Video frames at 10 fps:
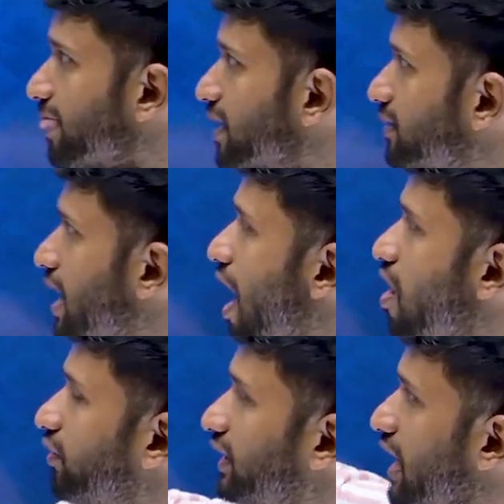Now,
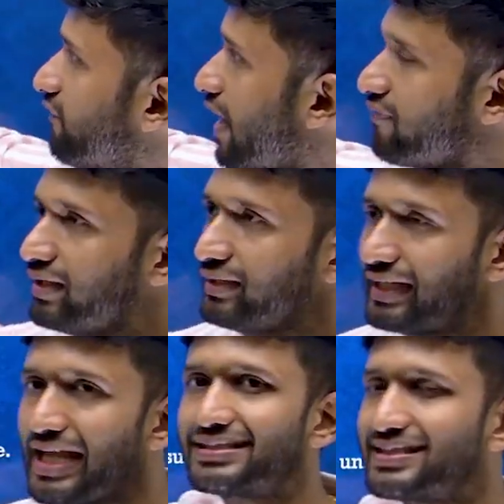day 5 and
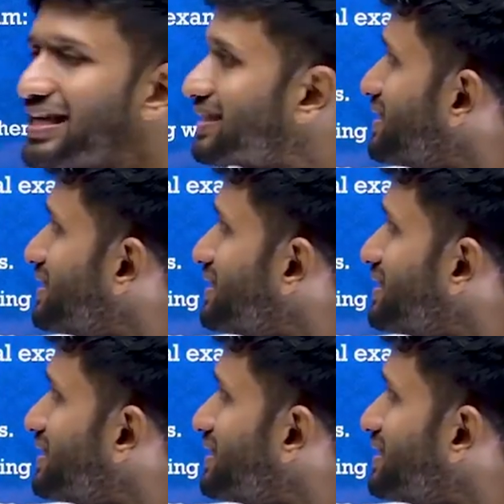day 6